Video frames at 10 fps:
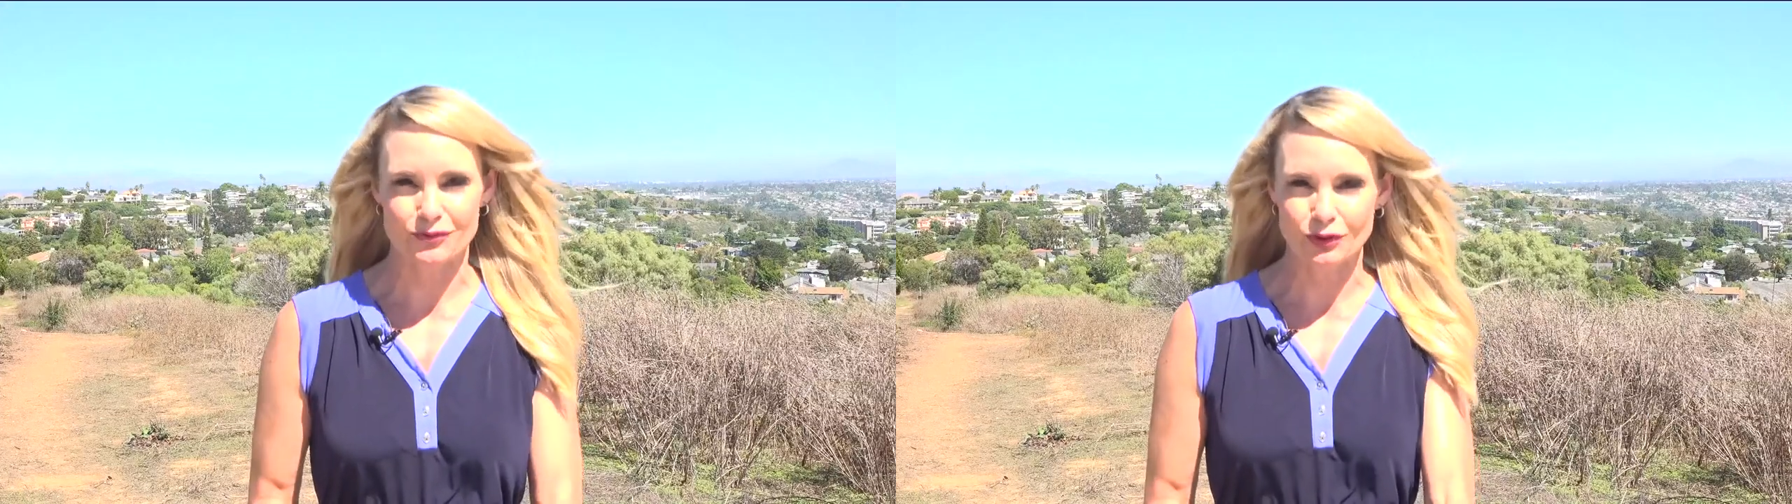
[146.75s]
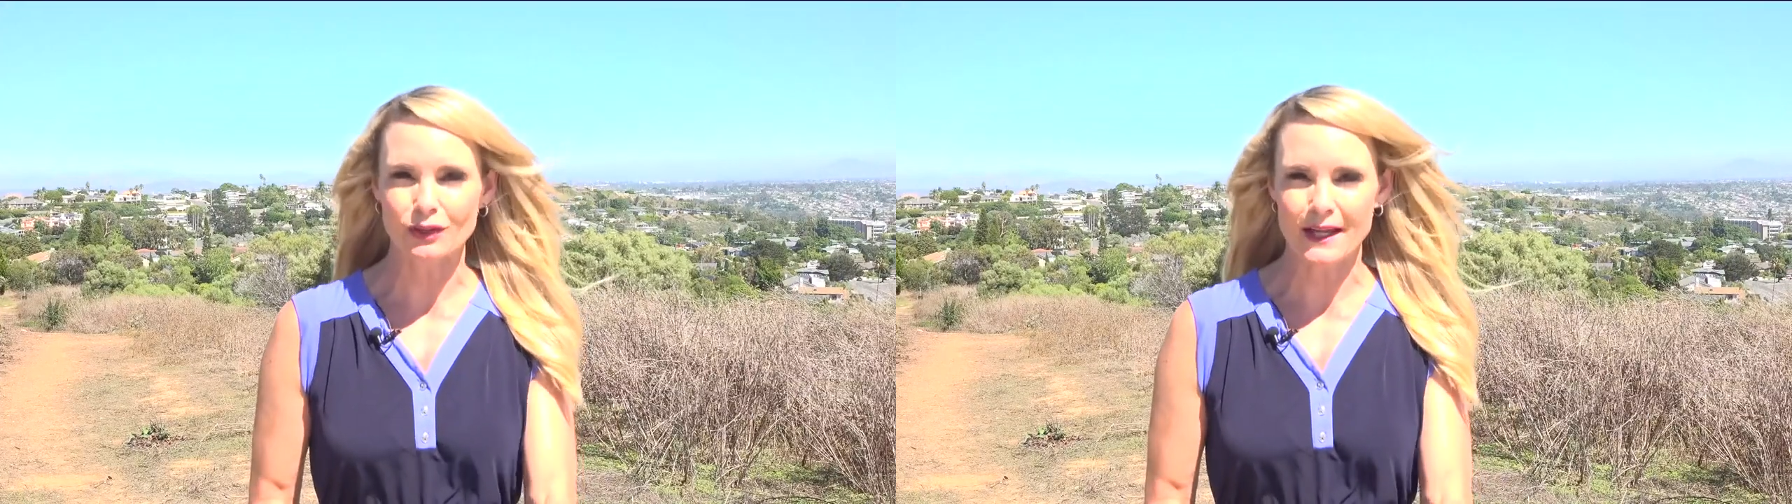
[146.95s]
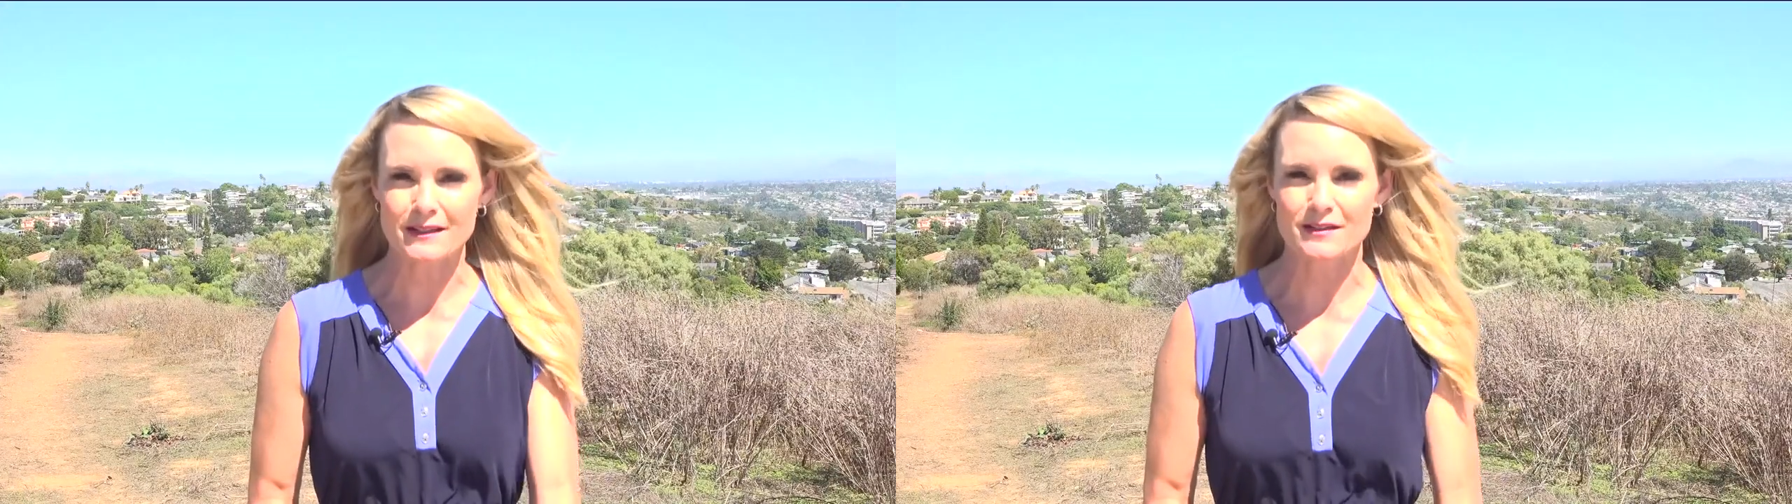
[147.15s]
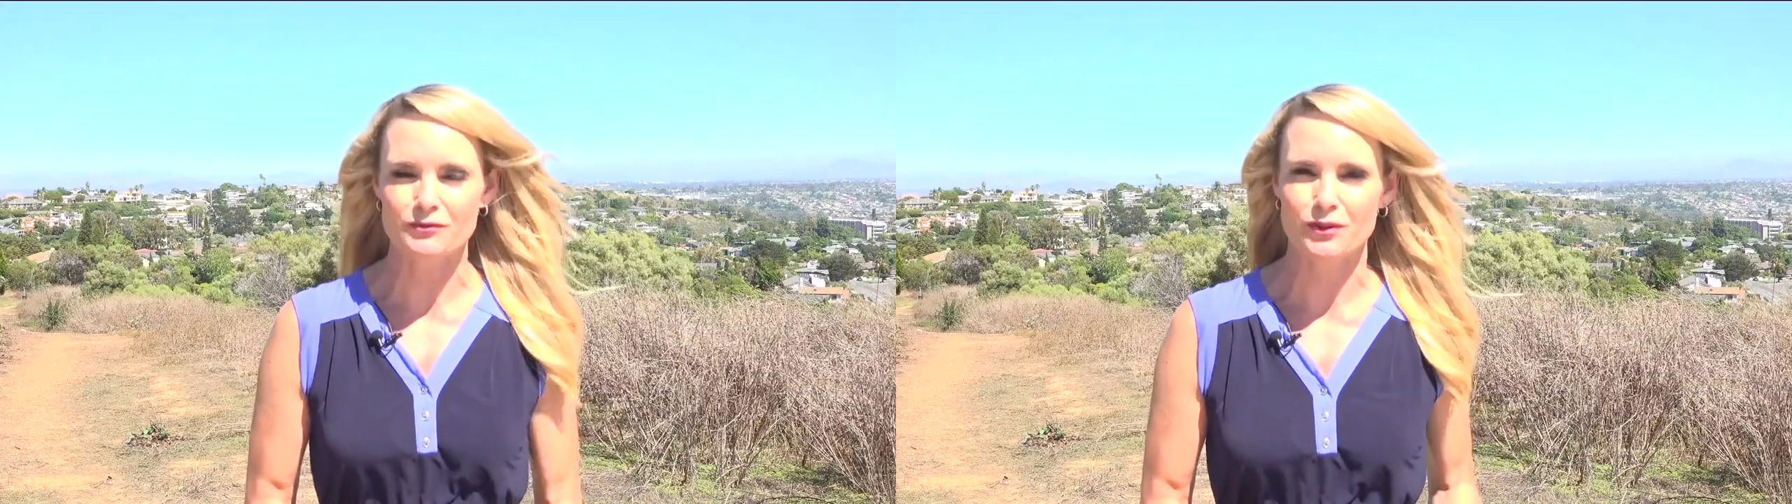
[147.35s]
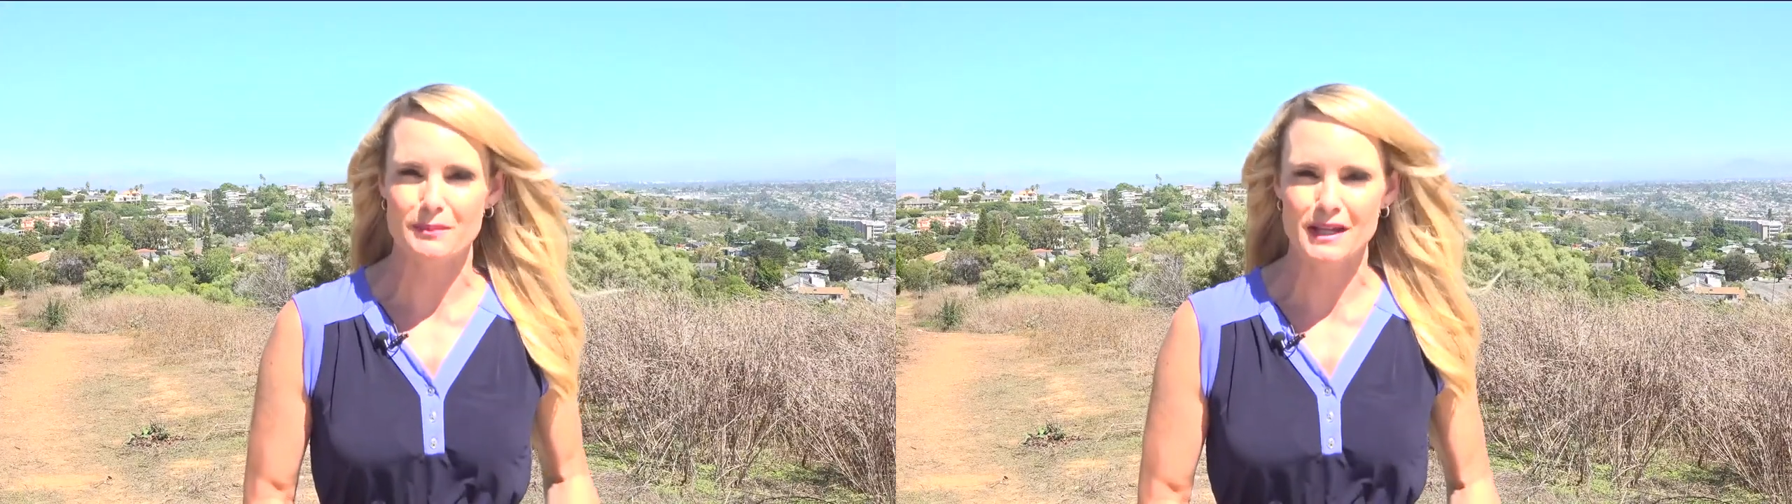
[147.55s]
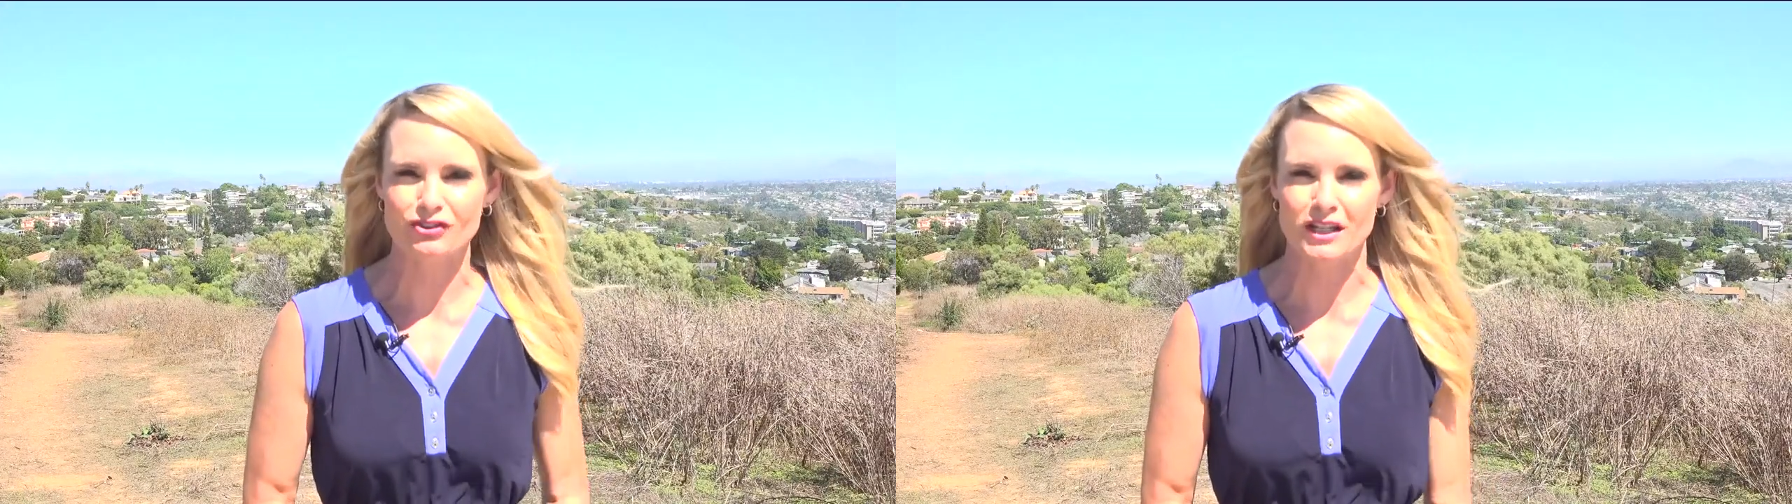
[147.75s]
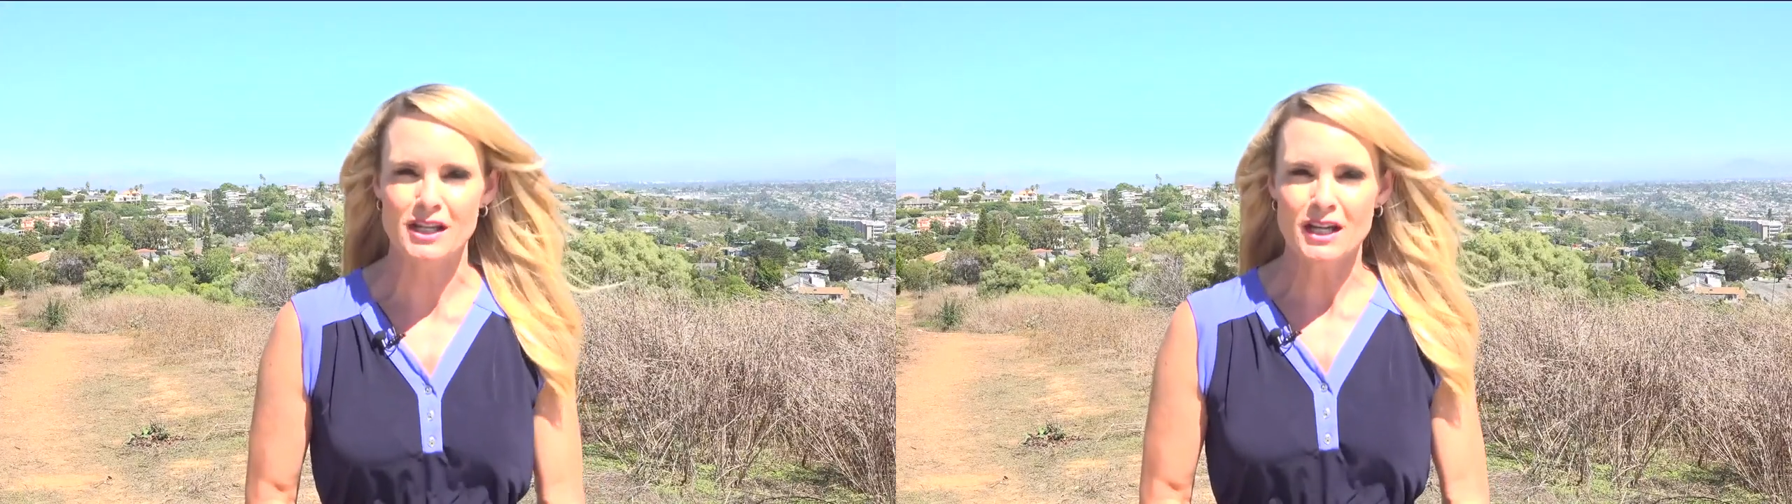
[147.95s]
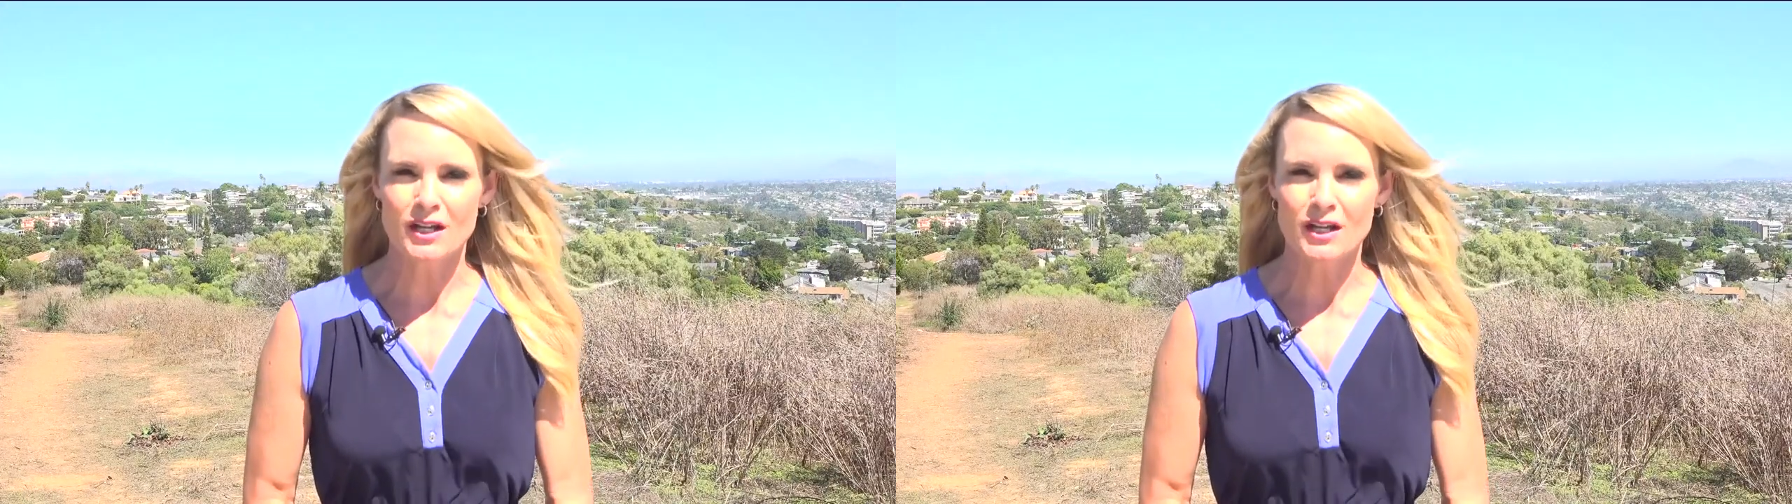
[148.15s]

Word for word: If you like his information,